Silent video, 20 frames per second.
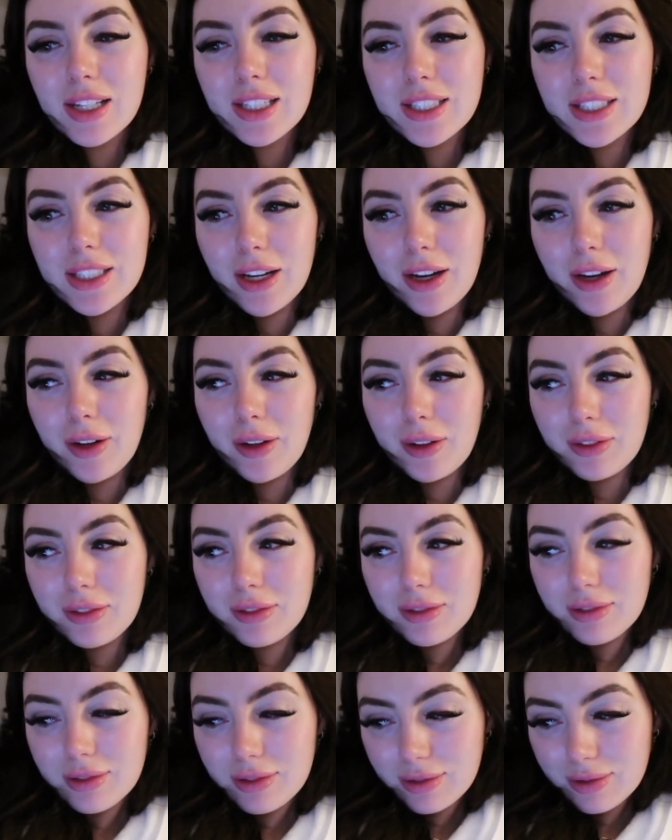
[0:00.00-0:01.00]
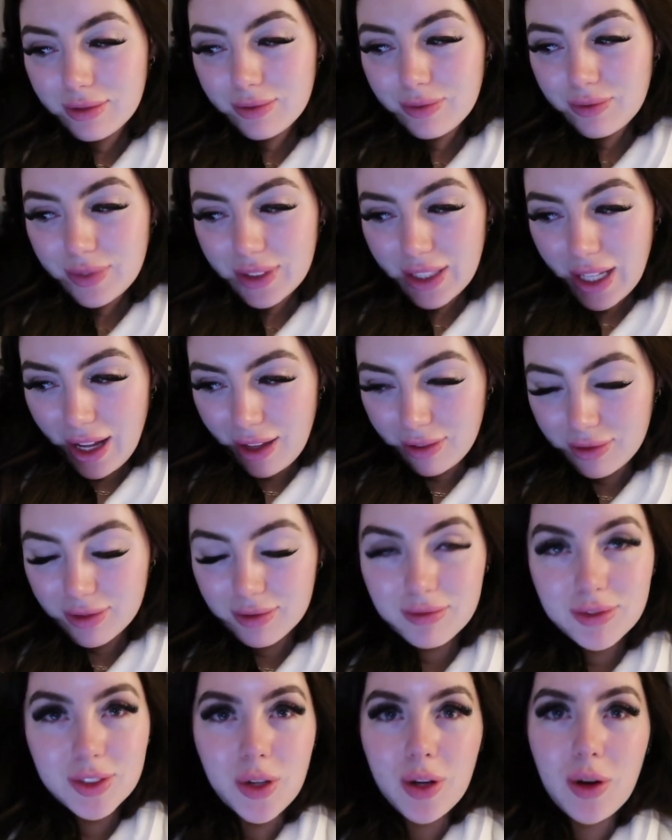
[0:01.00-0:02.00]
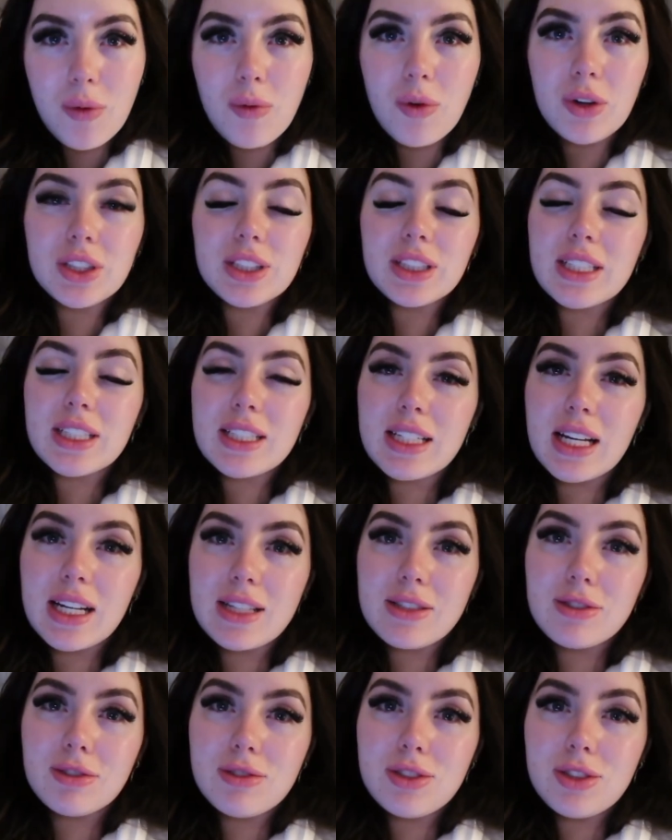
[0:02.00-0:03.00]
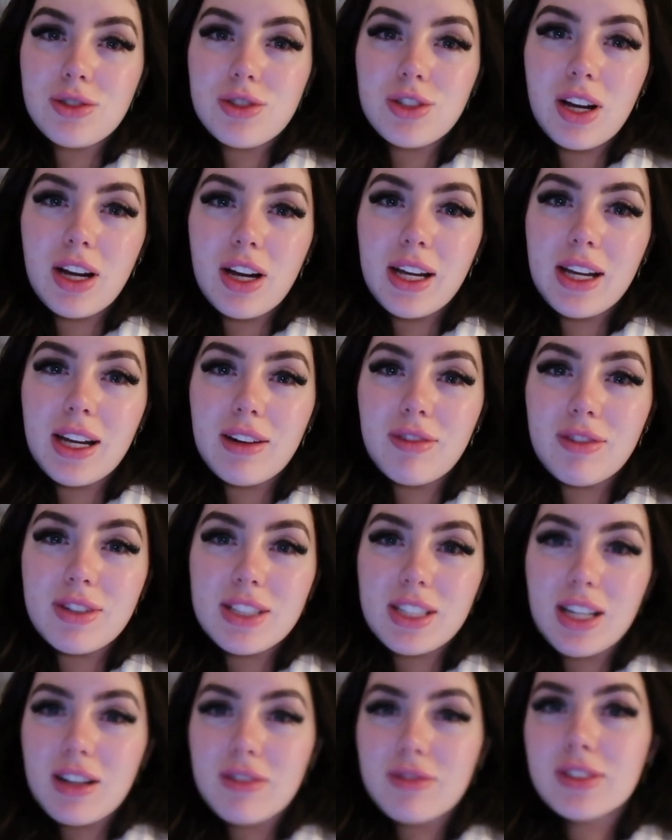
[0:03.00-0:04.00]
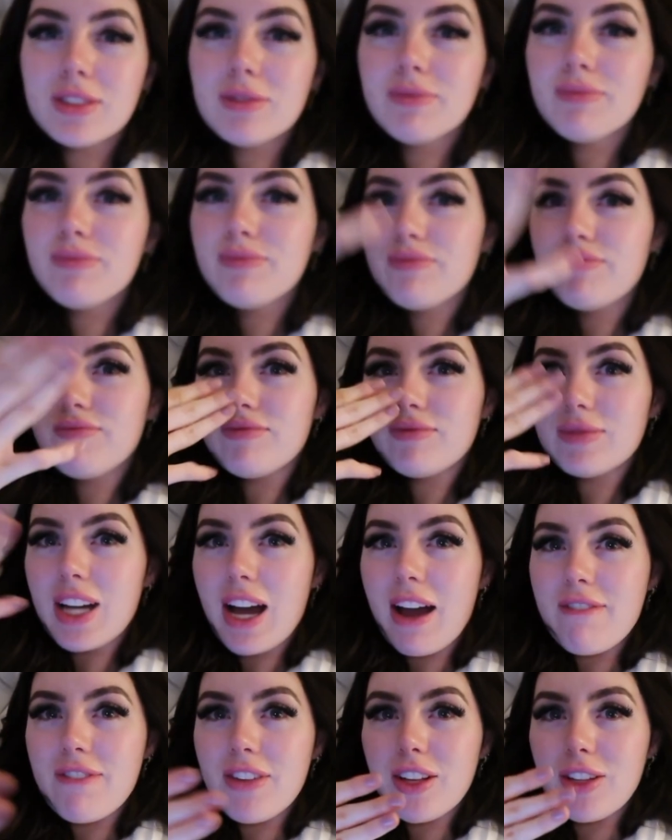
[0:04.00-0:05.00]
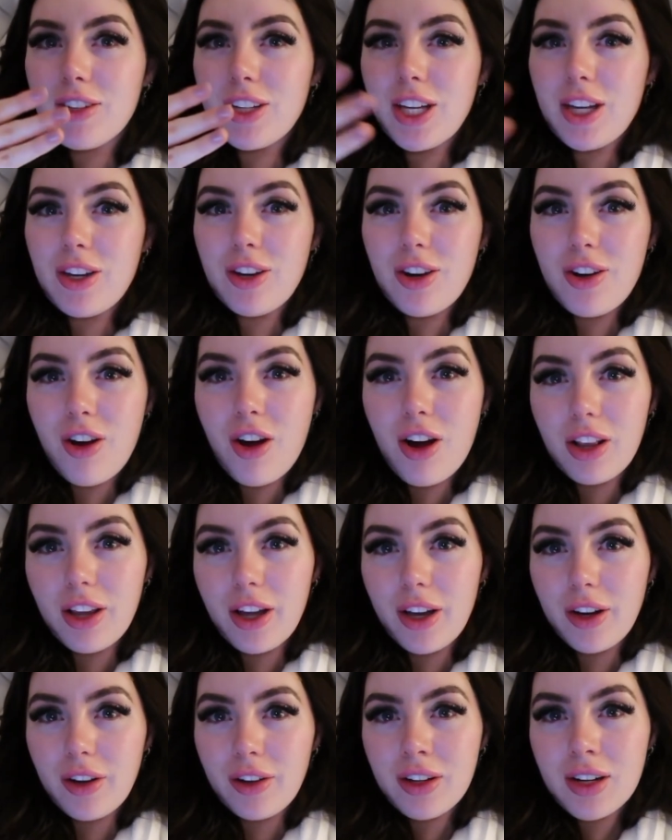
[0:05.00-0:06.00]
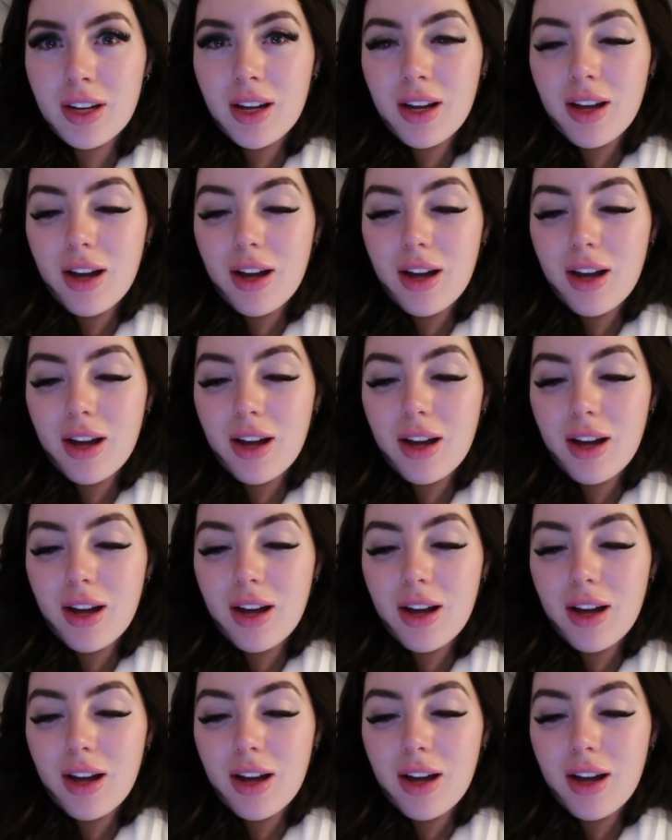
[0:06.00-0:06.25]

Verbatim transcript: So yeah, to anyone watching this that is also shy and reserved, I feel you, you're not alone.